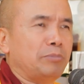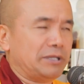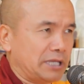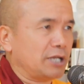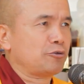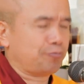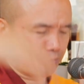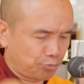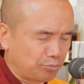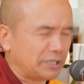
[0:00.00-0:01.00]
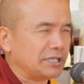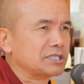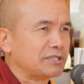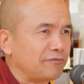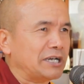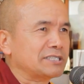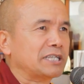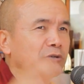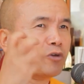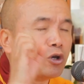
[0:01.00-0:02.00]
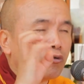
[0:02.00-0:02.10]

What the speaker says: May this suffice the